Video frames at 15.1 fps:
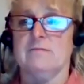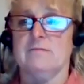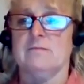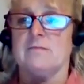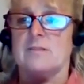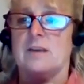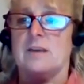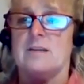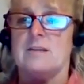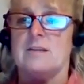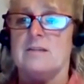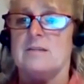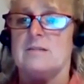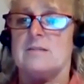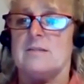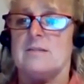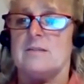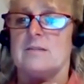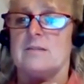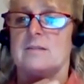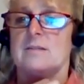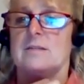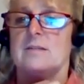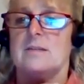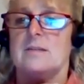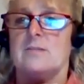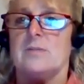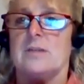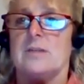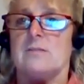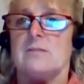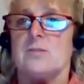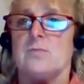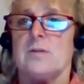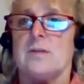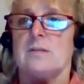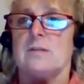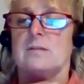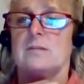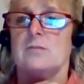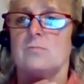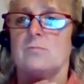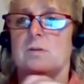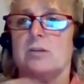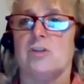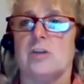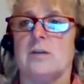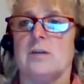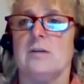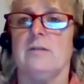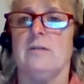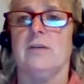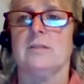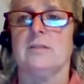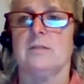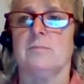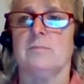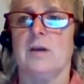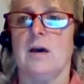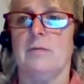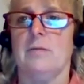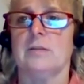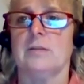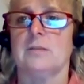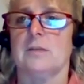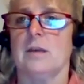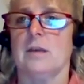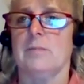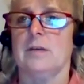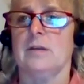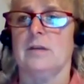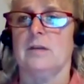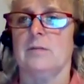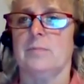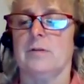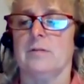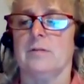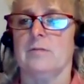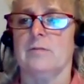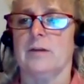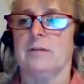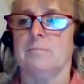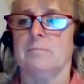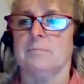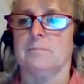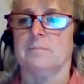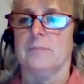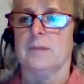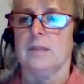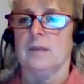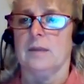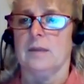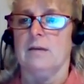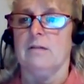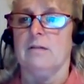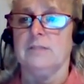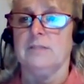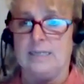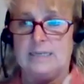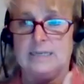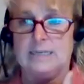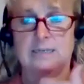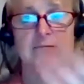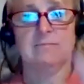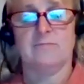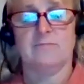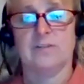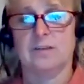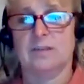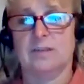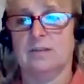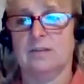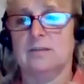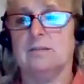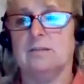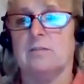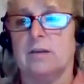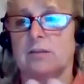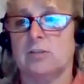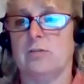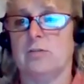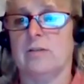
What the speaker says: Okay. Anyone else want to share? I've got some comments coming in up here, don't I? 10, very good. Okay, so you have